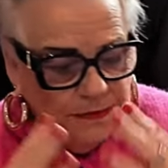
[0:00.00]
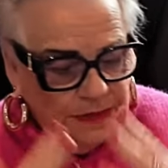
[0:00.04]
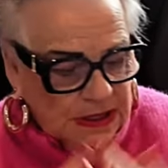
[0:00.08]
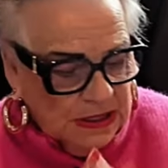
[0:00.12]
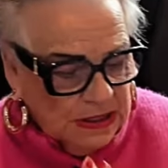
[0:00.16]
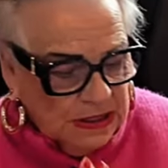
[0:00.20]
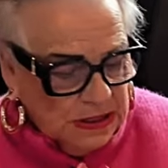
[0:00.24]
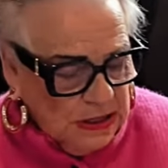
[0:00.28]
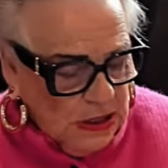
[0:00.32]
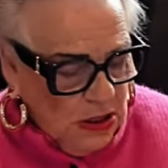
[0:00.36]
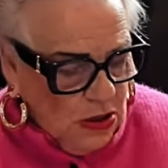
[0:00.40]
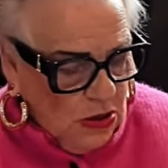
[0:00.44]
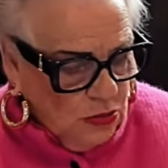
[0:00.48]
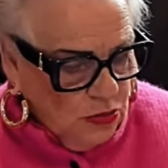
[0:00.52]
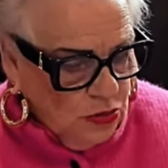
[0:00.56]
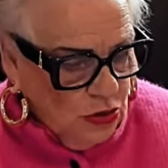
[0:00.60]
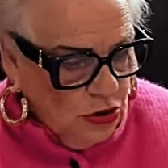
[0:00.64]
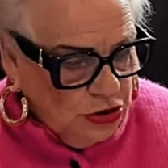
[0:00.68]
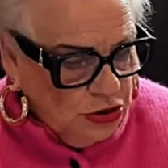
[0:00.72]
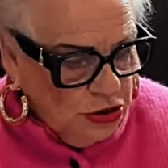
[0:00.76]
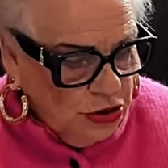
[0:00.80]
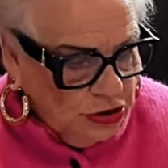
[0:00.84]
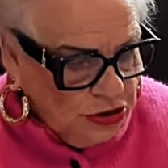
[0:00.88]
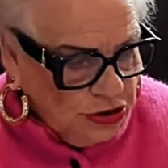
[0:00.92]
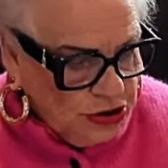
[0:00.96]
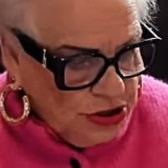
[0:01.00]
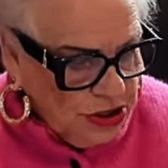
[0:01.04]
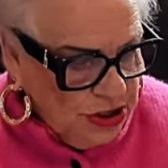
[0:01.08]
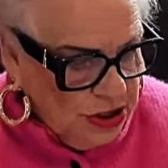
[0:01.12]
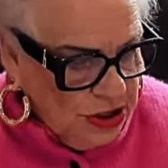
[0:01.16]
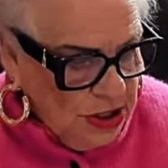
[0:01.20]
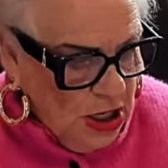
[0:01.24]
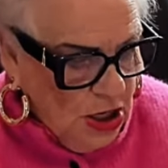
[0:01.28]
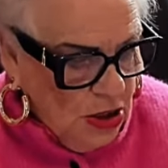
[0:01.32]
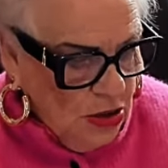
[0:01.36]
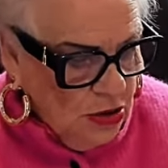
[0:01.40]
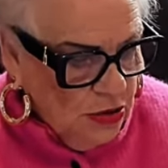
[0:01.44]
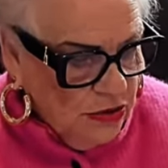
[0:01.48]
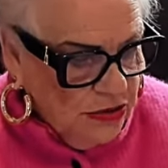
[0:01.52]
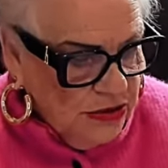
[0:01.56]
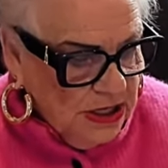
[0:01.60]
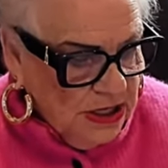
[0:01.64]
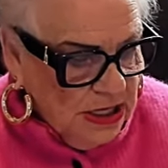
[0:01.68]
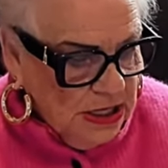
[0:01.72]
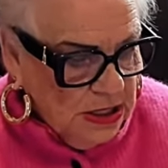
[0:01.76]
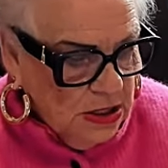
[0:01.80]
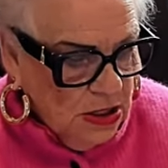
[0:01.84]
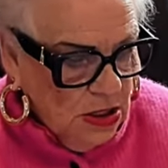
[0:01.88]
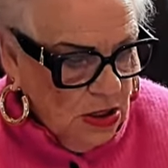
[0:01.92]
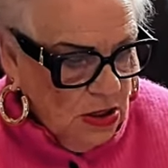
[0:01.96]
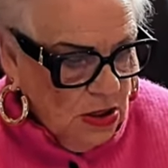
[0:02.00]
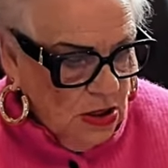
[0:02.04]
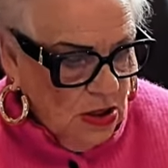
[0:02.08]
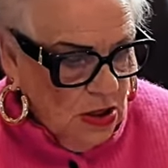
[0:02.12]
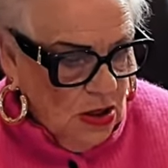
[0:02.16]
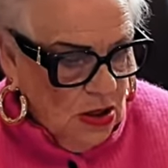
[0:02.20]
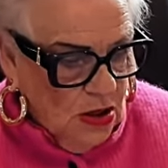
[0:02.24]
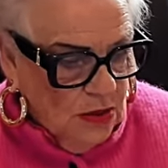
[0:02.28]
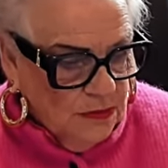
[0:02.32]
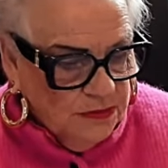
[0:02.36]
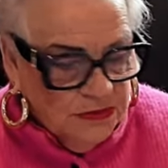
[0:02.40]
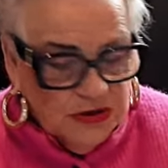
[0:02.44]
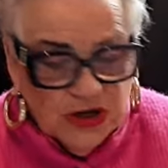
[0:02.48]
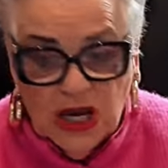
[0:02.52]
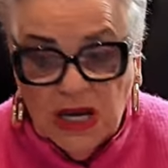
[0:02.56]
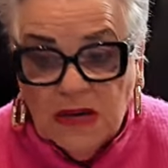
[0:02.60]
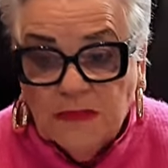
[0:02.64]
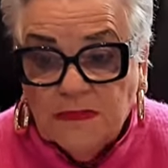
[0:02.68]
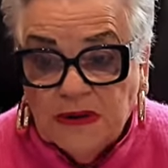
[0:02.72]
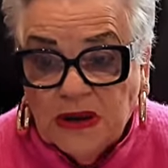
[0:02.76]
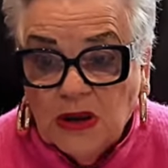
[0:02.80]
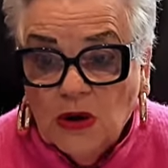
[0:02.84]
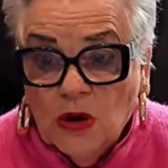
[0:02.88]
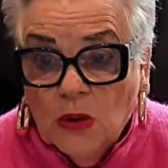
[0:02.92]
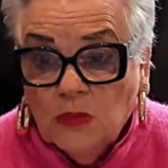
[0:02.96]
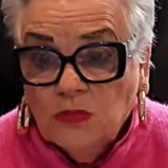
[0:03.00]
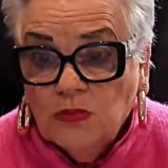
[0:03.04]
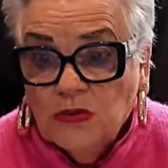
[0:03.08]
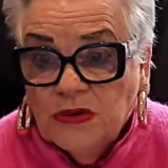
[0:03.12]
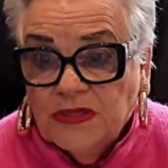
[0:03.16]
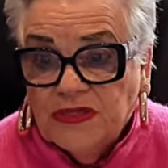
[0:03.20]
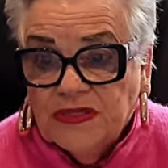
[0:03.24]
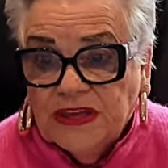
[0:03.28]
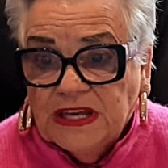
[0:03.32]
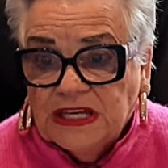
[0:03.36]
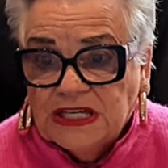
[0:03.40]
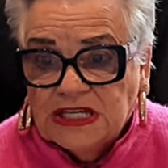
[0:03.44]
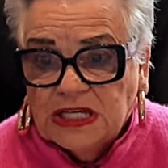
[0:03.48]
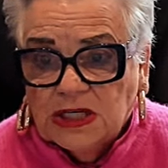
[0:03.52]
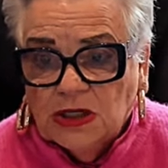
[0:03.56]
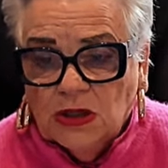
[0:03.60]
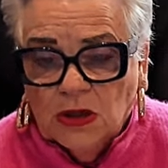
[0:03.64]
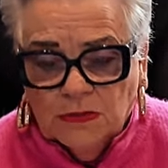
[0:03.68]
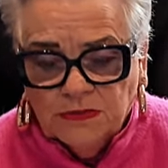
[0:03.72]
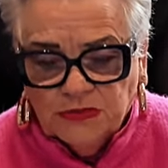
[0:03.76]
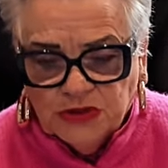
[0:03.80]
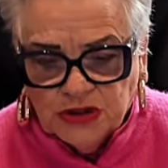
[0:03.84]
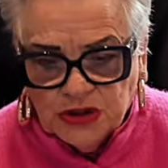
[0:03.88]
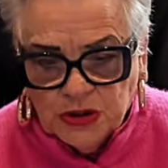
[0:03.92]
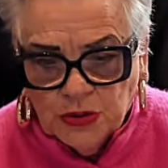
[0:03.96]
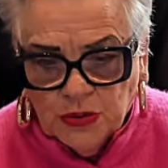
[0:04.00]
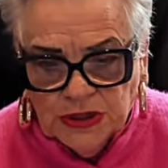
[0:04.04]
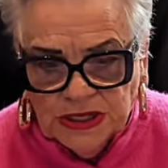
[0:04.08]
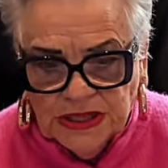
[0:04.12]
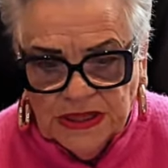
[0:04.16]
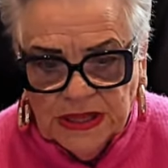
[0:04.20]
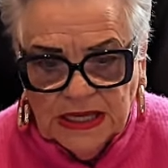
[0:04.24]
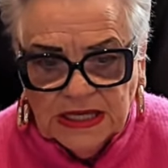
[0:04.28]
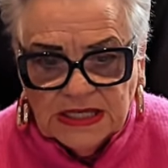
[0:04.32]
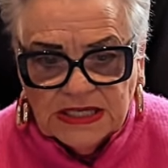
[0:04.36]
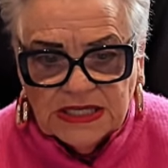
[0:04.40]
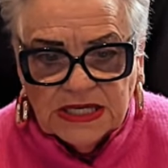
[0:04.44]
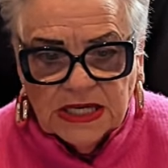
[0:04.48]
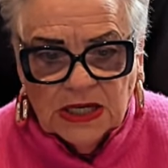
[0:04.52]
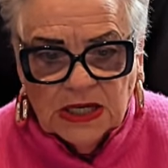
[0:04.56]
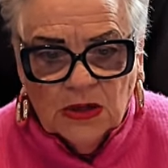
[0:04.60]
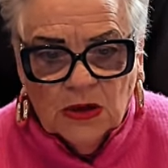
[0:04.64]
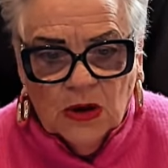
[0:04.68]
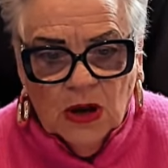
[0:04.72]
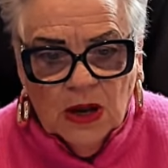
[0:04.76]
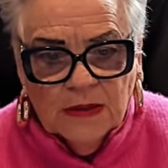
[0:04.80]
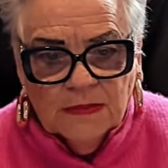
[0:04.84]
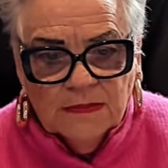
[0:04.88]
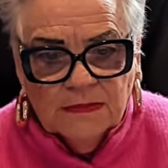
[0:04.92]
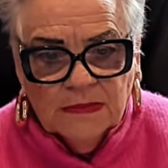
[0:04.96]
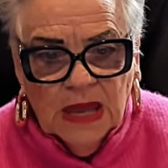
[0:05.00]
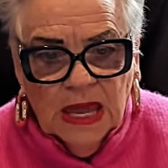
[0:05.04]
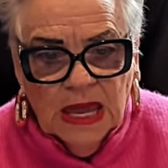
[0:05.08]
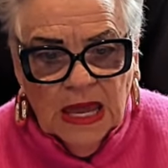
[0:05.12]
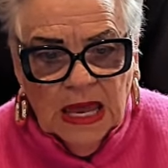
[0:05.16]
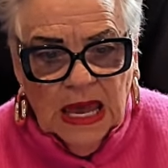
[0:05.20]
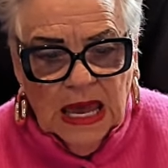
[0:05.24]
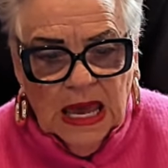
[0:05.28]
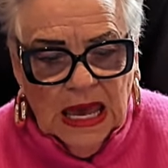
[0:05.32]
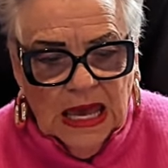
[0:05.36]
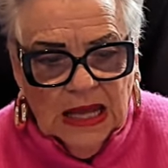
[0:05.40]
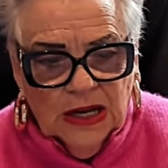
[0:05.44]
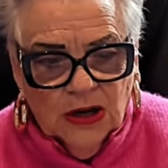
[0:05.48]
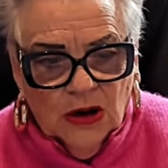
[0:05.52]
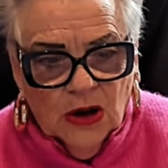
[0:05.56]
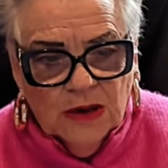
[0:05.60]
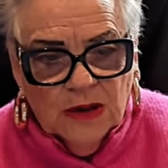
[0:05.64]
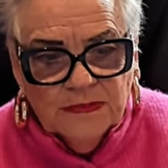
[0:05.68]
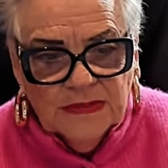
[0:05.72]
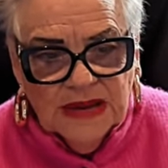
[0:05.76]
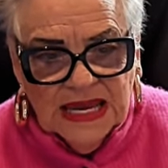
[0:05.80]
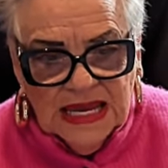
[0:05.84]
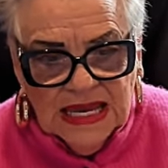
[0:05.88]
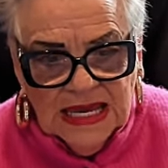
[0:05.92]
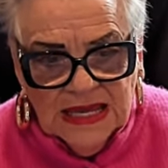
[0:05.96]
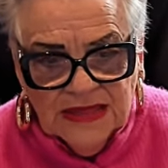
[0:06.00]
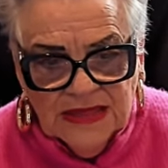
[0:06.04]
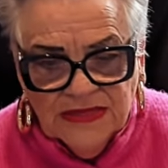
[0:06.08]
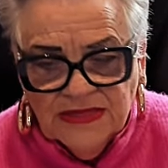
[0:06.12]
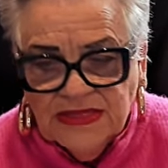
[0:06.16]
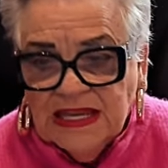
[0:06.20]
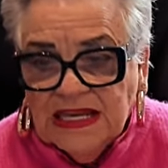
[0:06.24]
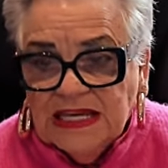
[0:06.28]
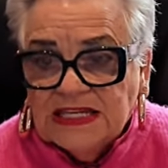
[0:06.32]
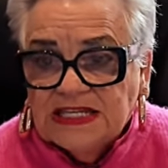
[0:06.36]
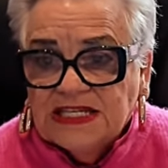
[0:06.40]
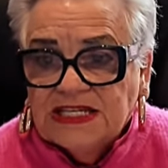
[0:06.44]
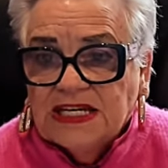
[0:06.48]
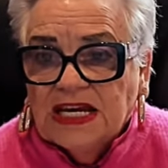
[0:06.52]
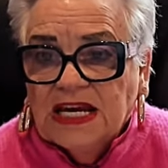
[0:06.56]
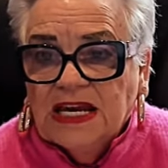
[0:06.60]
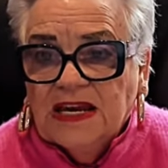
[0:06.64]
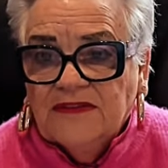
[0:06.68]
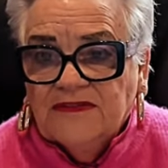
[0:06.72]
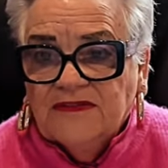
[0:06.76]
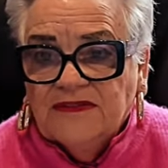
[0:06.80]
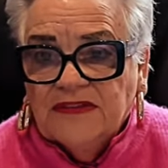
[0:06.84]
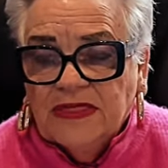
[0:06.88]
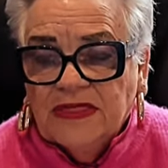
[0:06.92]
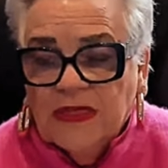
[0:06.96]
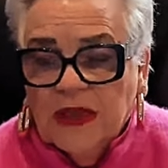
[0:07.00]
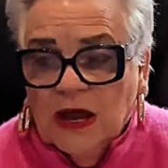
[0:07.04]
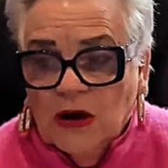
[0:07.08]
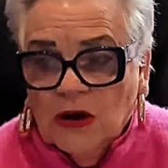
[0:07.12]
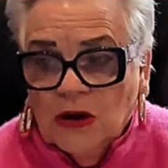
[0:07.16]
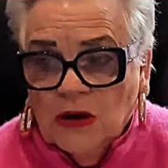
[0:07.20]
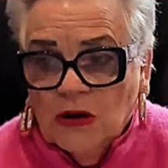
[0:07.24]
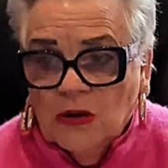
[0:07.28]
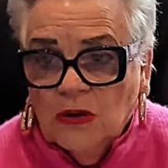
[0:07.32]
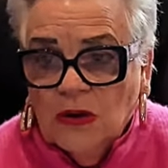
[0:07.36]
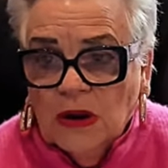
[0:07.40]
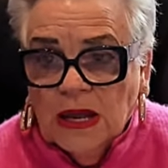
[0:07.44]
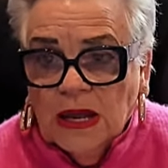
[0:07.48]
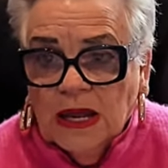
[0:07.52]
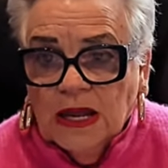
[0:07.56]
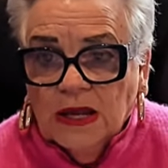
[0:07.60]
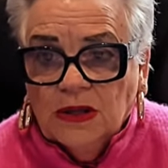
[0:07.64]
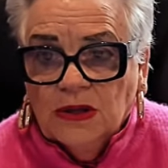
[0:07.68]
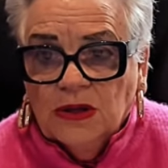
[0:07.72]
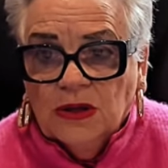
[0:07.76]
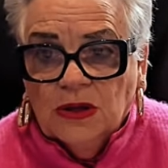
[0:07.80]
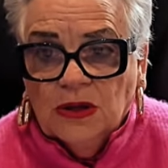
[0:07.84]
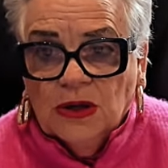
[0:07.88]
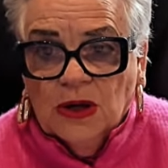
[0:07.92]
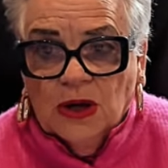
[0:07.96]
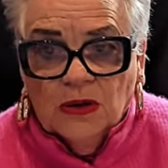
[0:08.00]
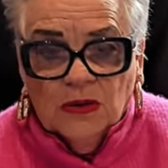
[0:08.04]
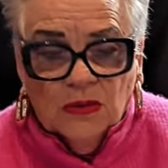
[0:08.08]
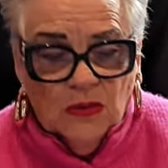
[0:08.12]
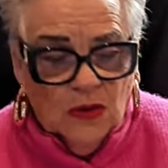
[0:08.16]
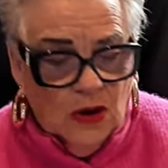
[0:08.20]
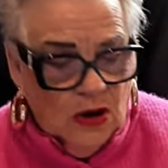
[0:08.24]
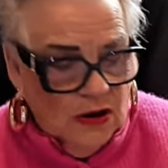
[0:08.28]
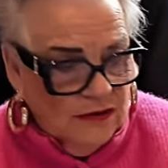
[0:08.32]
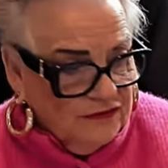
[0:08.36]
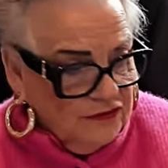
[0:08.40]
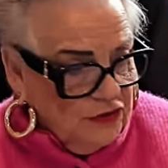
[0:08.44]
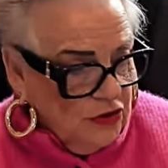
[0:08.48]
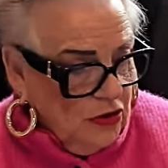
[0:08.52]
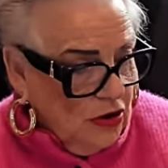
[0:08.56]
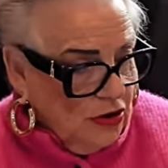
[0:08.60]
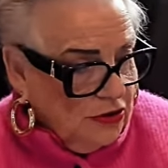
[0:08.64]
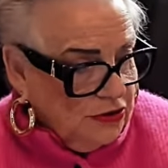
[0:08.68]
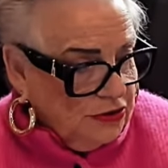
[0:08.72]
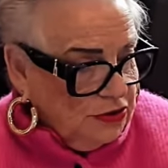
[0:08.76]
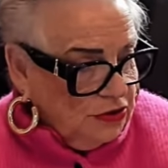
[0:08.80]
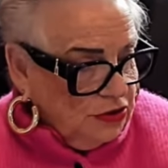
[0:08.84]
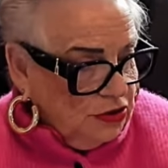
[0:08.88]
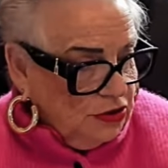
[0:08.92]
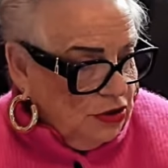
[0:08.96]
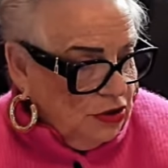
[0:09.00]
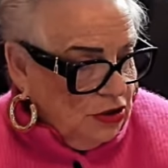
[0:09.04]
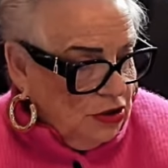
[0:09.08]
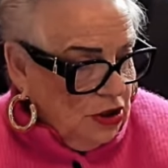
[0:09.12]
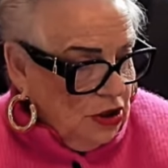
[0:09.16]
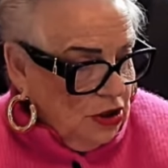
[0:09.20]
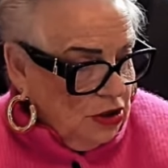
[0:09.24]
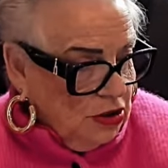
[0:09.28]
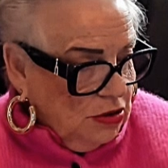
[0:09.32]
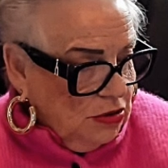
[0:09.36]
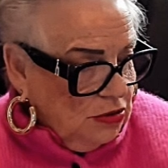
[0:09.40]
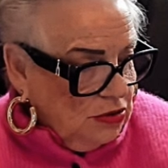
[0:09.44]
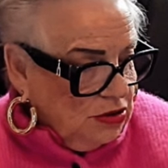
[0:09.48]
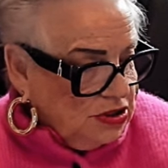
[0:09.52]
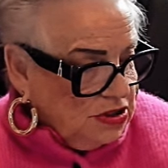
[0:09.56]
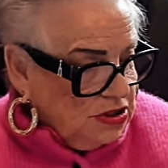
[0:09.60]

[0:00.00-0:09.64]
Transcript: But I want you to know that I'm keeping on with this and I'm doing this and I'm and I'm in this, even though, you know, I've got, you know,